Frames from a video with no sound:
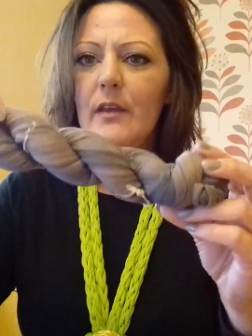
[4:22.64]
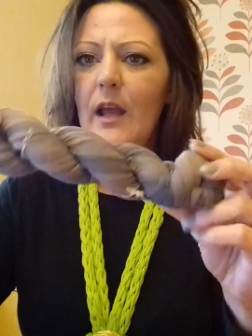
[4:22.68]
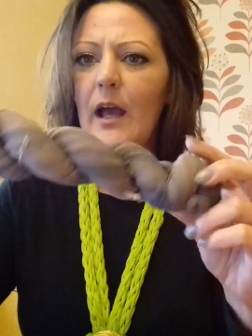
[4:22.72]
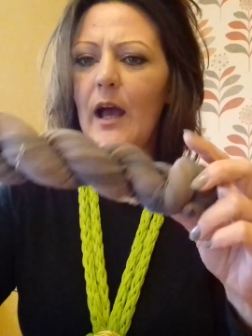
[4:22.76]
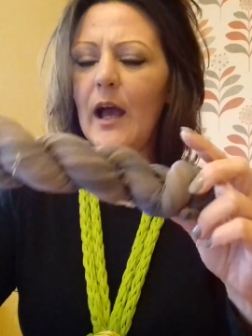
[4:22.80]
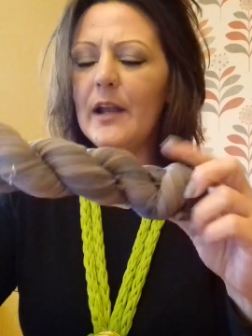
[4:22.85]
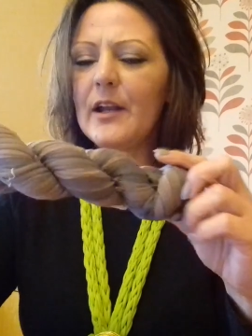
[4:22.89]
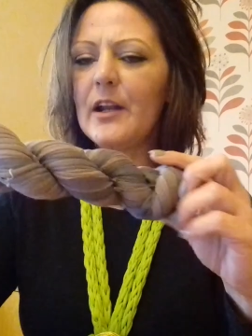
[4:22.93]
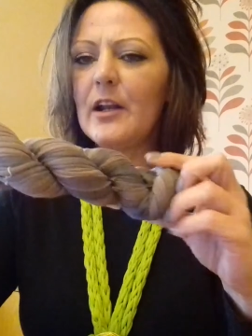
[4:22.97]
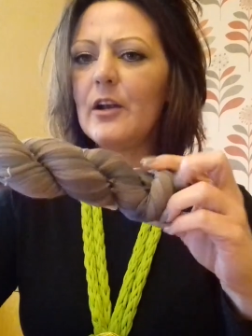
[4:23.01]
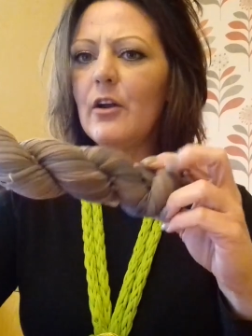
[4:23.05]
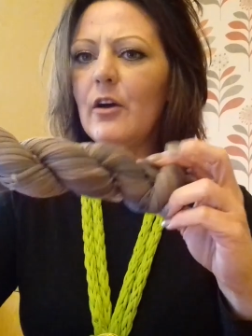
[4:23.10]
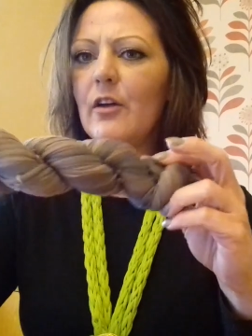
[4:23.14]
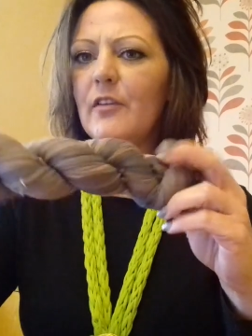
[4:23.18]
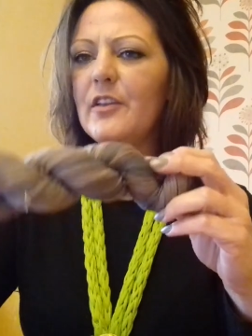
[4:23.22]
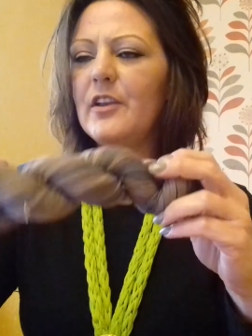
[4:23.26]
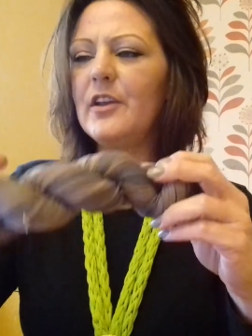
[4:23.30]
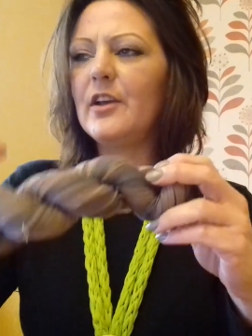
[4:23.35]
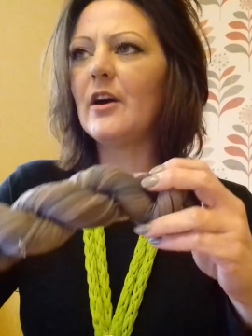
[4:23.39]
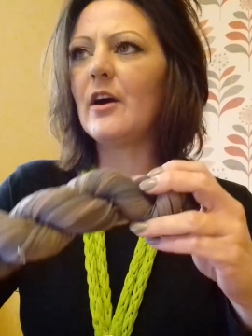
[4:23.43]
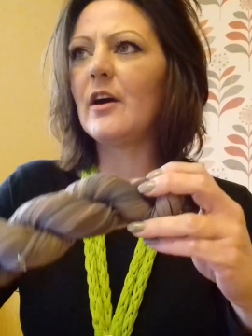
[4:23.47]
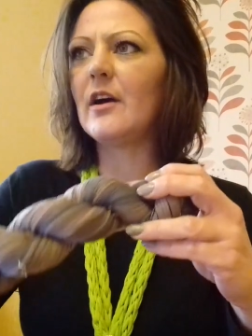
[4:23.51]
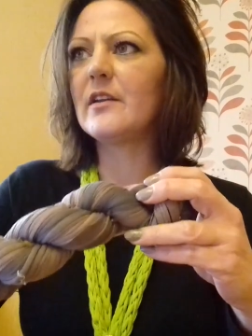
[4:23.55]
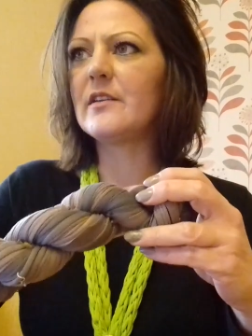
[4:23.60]
and a lot of the
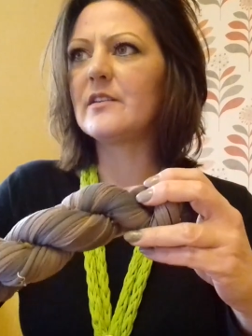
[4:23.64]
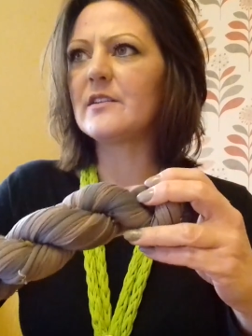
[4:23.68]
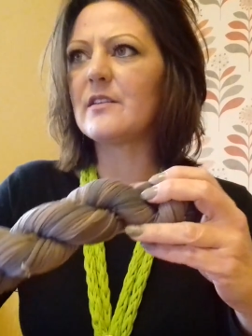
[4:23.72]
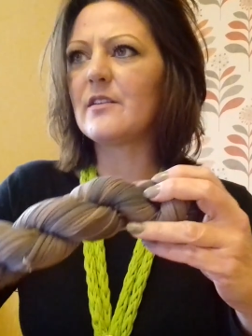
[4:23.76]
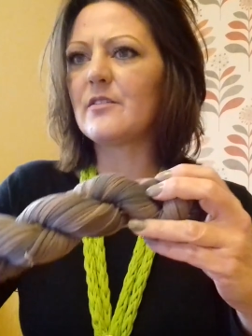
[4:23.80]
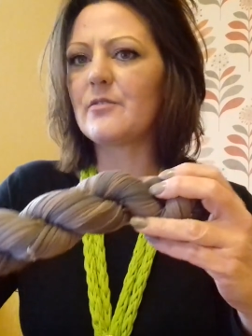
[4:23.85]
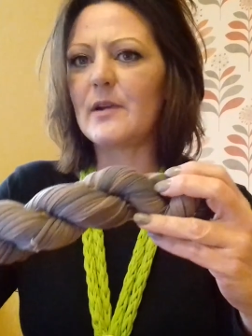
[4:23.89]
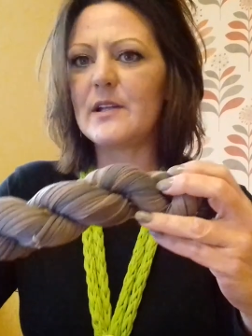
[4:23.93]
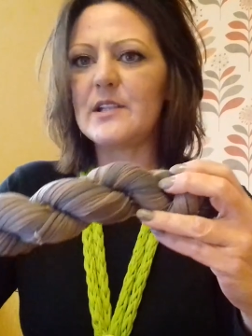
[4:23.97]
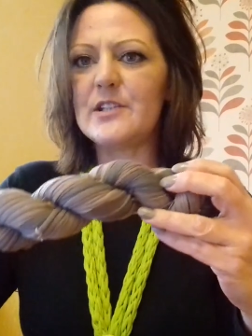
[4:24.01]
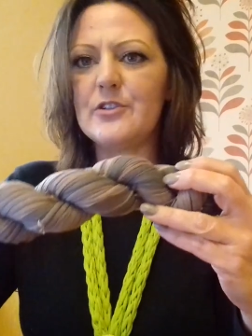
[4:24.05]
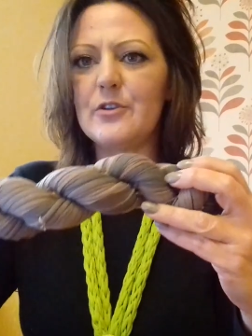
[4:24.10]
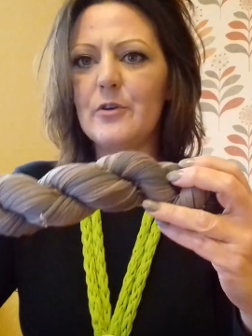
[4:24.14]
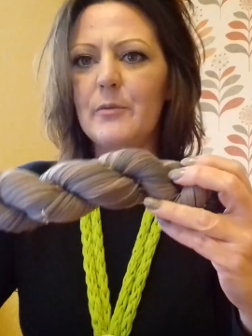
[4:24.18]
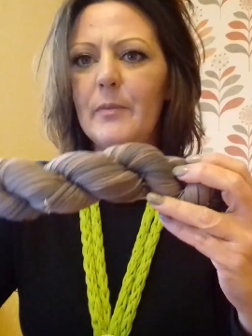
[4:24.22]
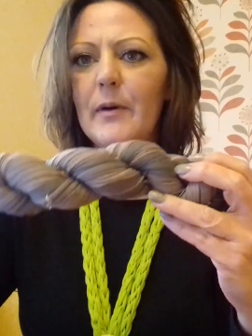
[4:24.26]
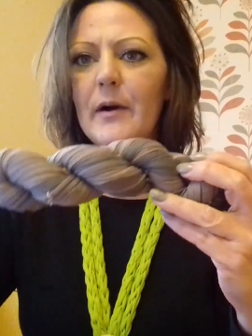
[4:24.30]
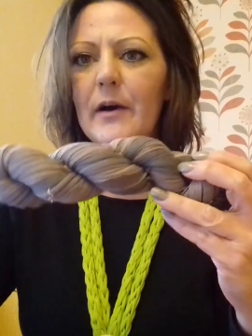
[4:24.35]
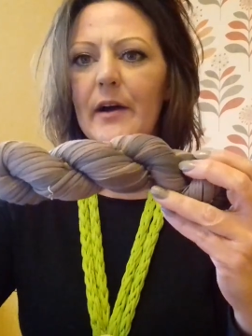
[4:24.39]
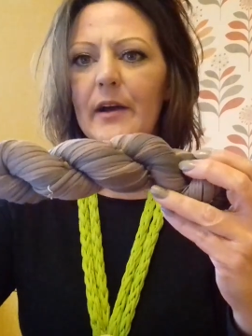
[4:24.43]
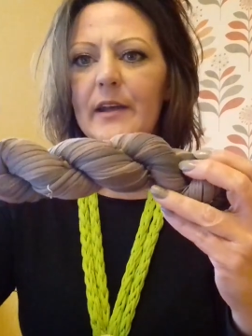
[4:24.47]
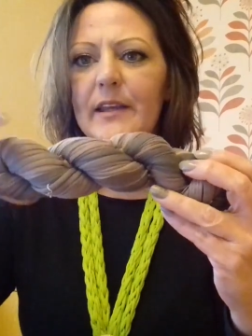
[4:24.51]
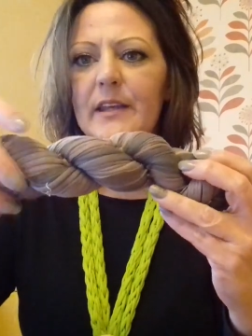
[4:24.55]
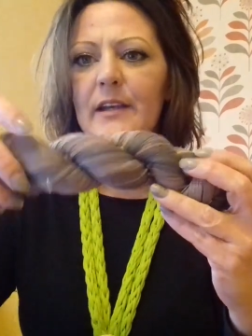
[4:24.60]
yarns and threads you'll
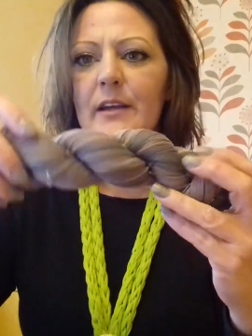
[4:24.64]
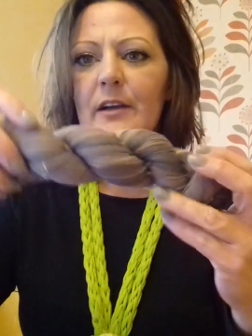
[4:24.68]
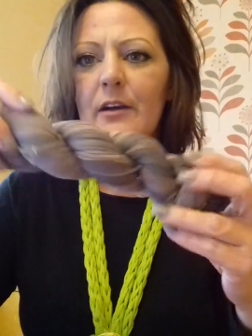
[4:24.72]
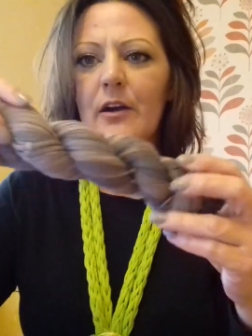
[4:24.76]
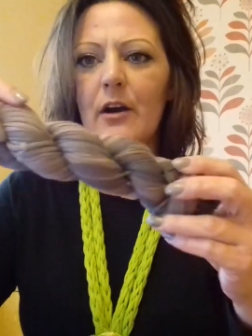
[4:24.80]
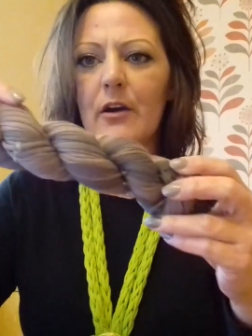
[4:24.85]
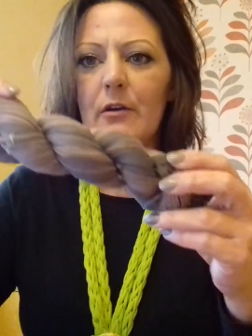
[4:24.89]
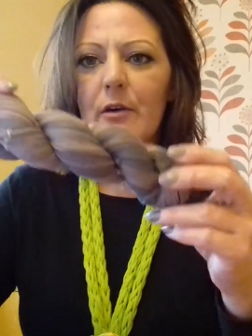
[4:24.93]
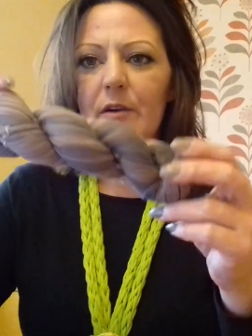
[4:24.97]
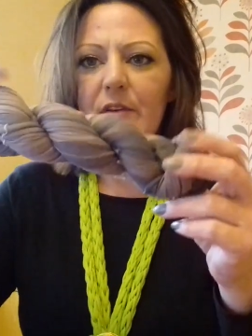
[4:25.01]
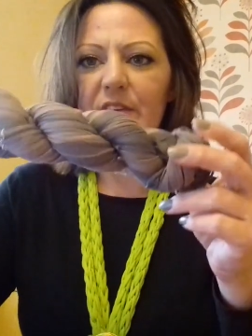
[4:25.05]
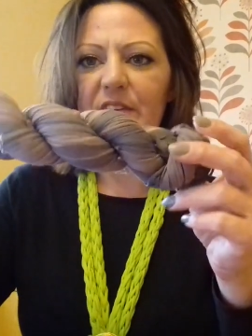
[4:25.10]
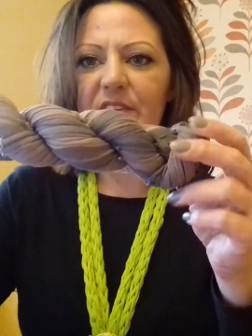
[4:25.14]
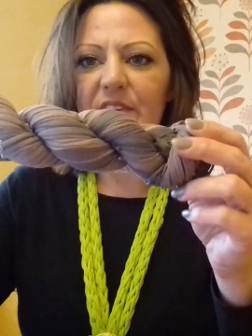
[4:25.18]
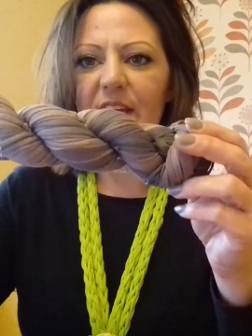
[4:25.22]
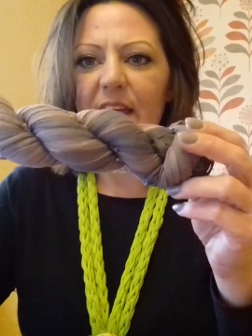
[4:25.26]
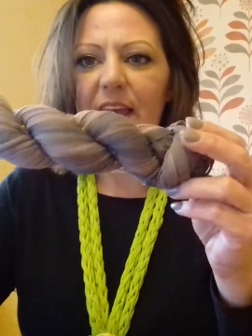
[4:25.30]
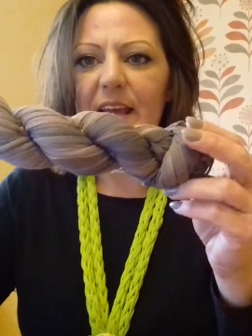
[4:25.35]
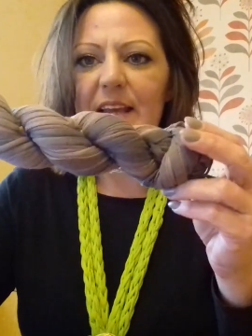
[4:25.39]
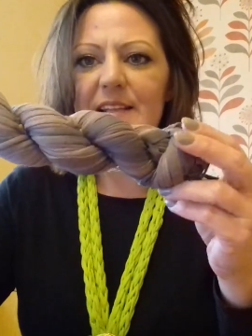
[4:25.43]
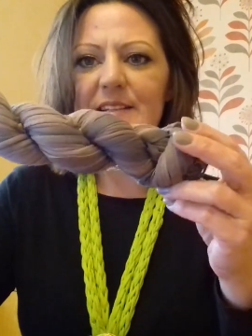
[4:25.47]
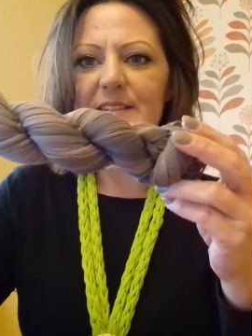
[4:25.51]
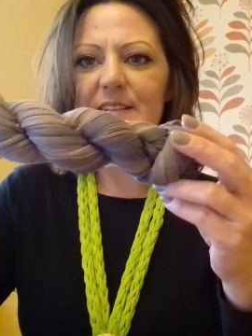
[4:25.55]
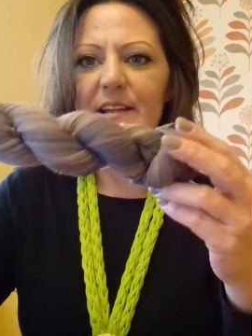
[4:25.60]
buy are on
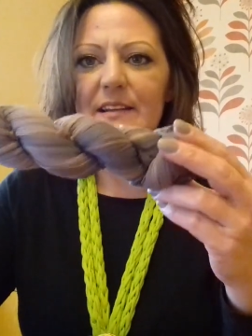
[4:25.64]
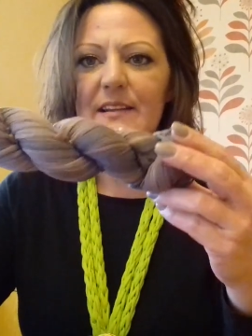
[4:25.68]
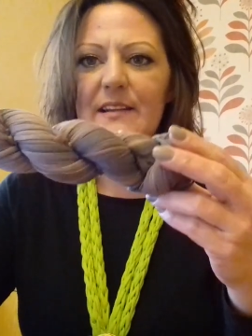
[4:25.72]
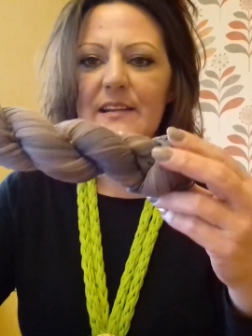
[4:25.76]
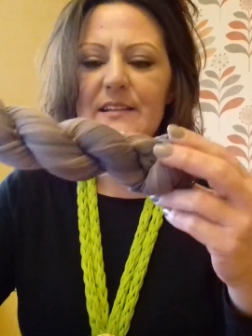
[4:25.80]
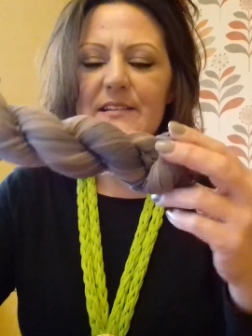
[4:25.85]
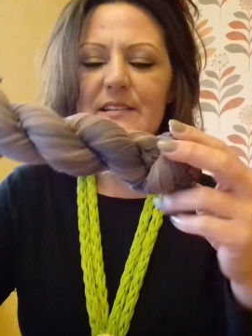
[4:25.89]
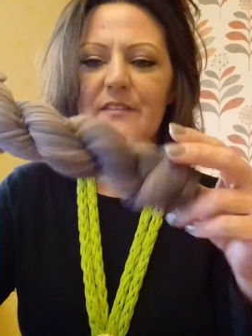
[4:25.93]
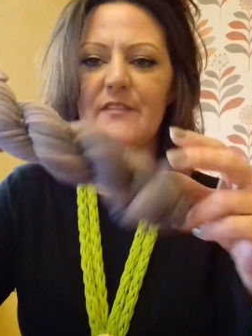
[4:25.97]
skeins like this.